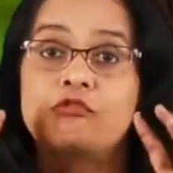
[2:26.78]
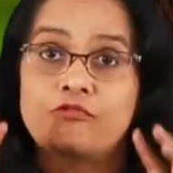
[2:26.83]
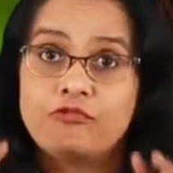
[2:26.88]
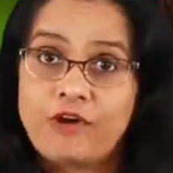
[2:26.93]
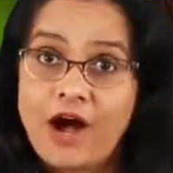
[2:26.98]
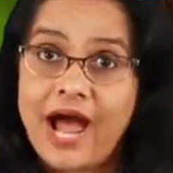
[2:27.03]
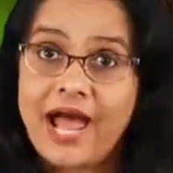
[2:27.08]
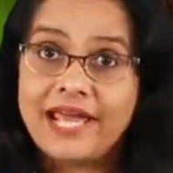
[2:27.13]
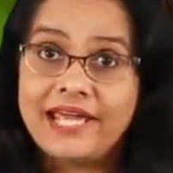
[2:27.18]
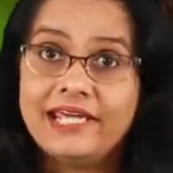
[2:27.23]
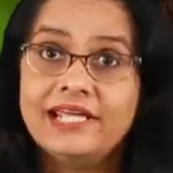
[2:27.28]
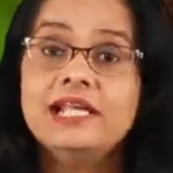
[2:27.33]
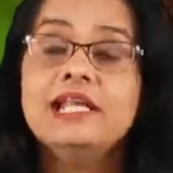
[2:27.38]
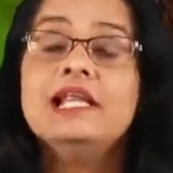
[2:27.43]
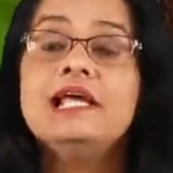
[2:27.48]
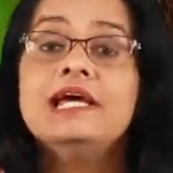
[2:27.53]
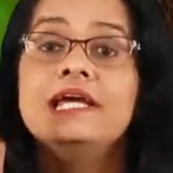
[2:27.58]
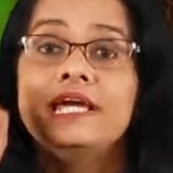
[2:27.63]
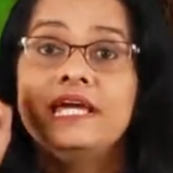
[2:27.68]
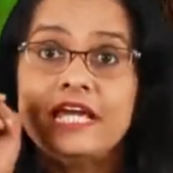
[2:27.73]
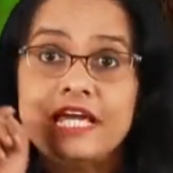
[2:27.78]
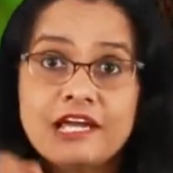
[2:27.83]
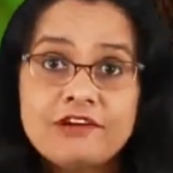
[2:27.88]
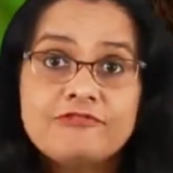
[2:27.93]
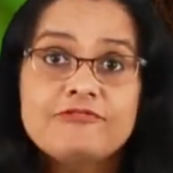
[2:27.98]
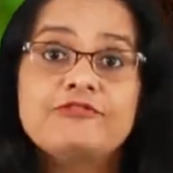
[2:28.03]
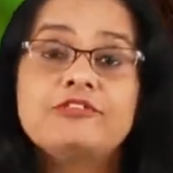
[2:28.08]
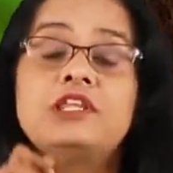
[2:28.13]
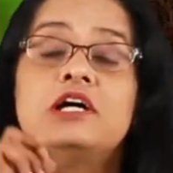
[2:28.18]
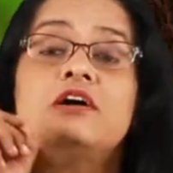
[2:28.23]
While
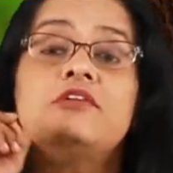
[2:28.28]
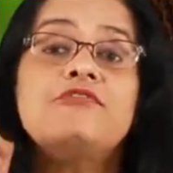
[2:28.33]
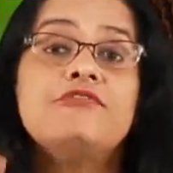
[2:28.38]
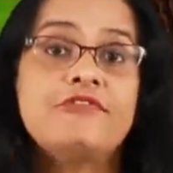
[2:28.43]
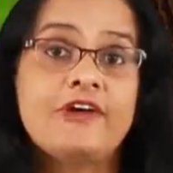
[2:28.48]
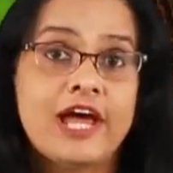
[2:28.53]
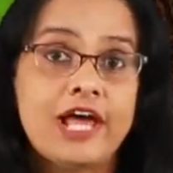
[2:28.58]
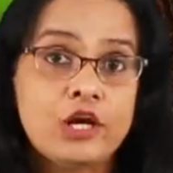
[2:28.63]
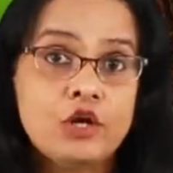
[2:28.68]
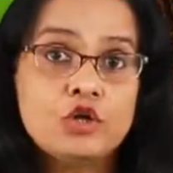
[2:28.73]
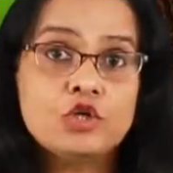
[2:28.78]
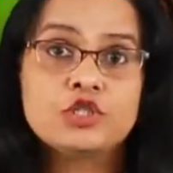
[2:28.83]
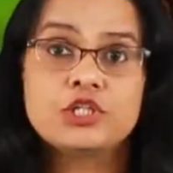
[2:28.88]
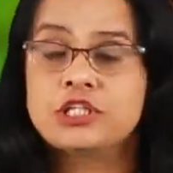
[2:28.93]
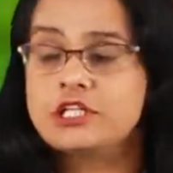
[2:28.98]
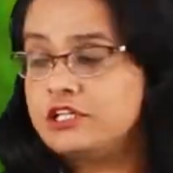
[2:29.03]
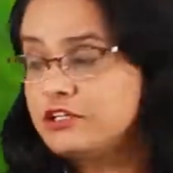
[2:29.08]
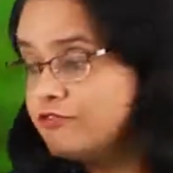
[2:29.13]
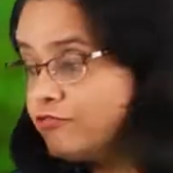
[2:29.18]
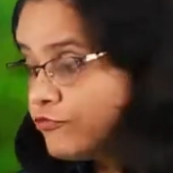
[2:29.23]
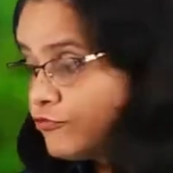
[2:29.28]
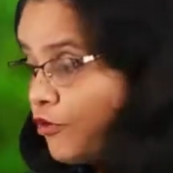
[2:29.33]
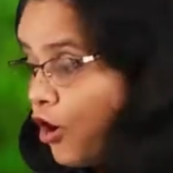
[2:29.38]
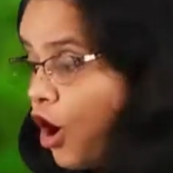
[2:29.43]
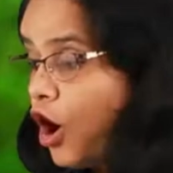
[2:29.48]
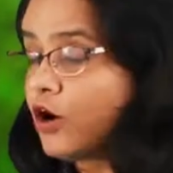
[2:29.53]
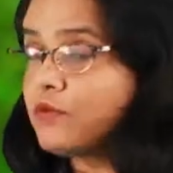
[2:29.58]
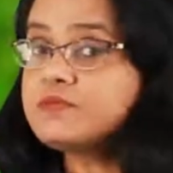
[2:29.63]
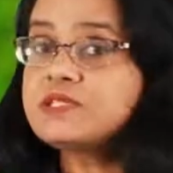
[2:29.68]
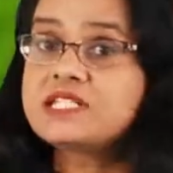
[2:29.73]
if the phellogen
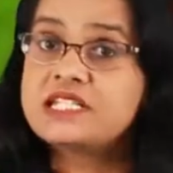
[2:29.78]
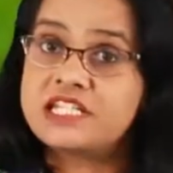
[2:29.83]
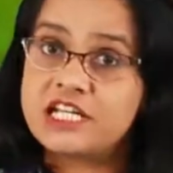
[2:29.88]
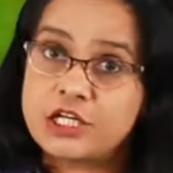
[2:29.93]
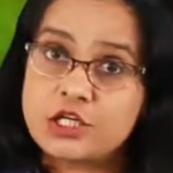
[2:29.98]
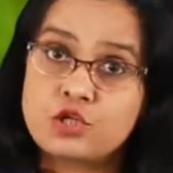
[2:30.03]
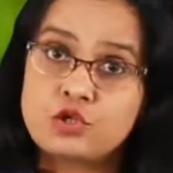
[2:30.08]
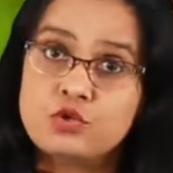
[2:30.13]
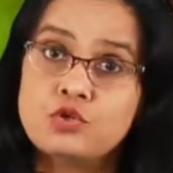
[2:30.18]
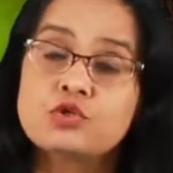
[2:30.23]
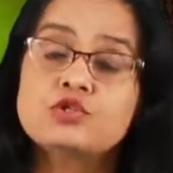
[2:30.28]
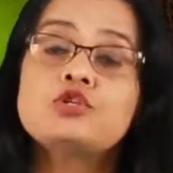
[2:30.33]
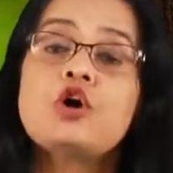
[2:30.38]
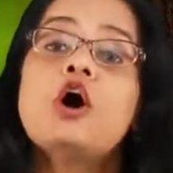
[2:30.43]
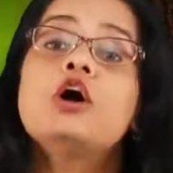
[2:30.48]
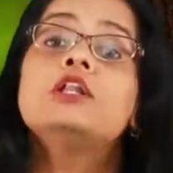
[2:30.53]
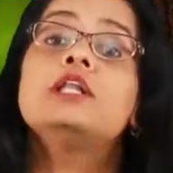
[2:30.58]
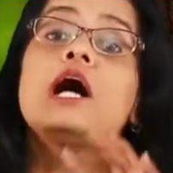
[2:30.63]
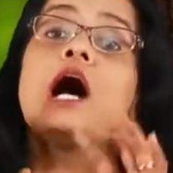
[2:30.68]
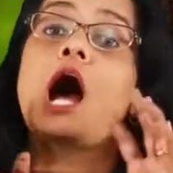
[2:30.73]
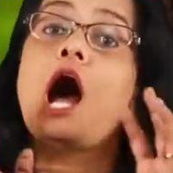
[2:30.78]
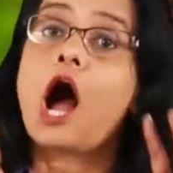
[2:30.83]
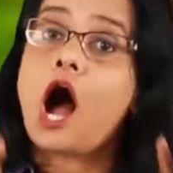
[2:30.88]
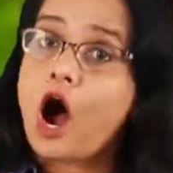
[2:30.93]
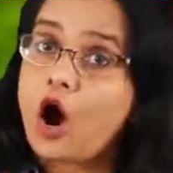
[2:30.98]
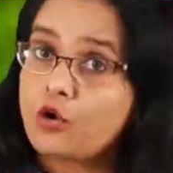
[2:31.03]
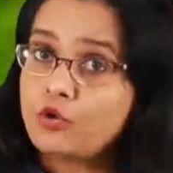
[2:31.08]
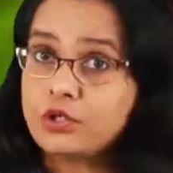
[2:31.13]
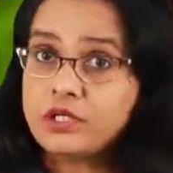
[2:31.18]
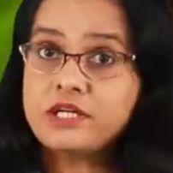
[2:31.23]
forms tissues on the
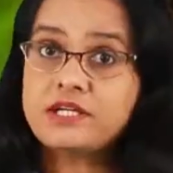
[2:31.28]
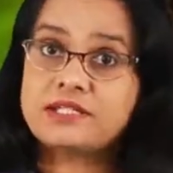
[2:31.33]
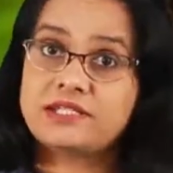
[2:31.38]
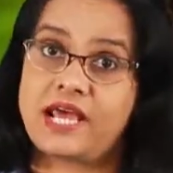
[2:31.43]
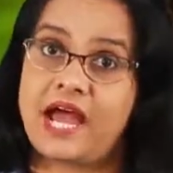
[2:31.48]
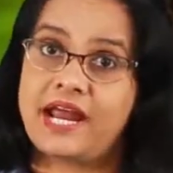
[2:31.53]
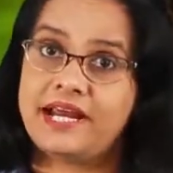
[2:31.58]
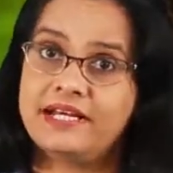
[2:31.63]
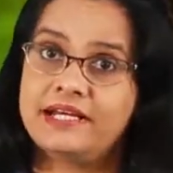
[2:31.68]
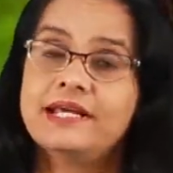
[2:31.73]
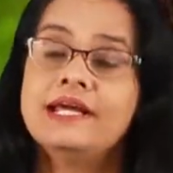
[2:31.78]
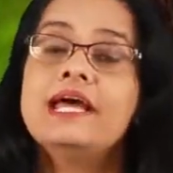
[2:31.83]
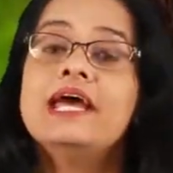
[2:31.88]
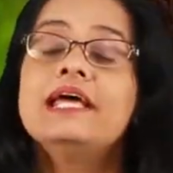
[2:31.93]
outer side,